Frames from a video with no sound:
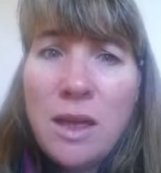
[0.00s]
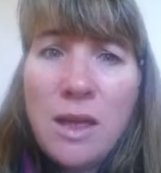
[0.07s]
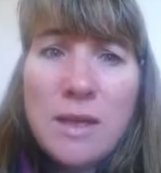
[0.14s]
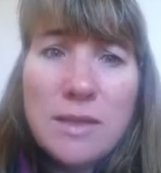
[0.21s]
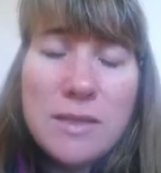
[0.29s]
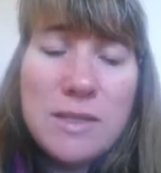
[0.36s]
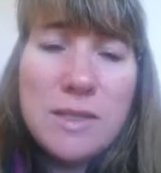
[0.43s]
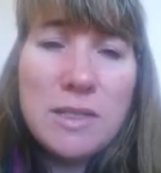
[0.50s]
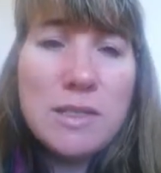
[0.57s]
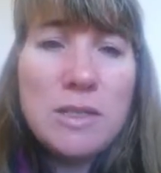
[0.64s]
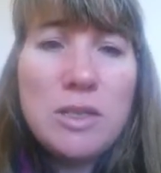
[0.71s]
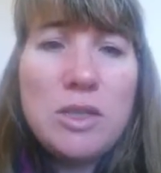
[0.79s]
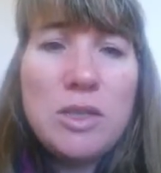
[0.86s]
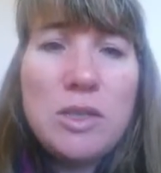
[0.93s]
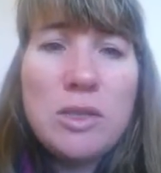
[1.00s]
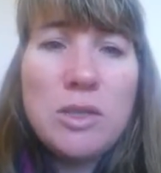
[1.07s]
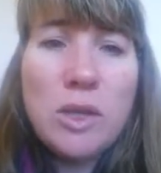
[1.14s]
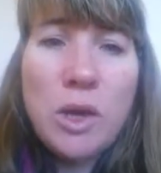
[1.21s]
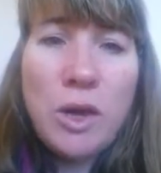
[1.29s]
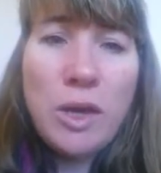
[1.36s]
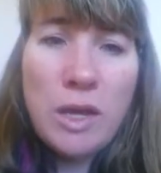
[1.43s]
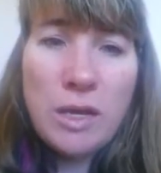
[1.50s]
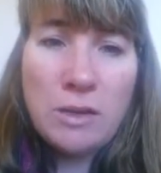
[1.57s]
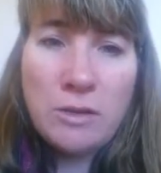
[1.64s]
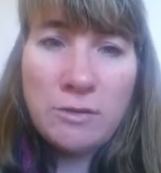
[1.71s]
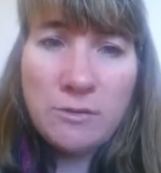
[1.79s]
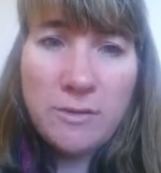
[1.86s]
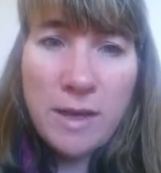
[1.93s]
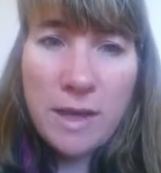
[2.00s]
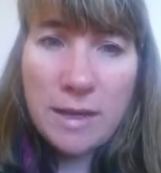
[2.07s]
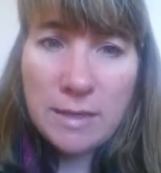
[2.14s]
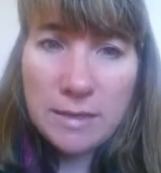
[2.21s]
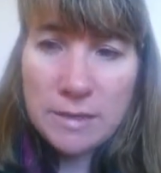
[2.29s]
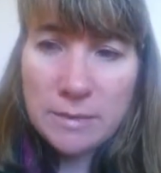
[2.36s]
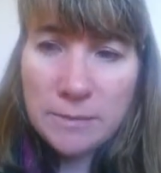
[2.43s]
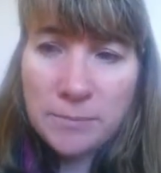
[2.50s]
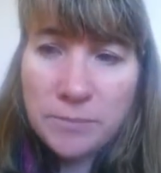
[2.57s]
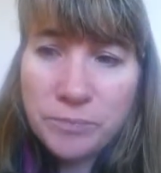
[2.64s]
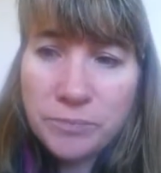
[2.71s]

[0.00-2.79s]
it's just so in your face.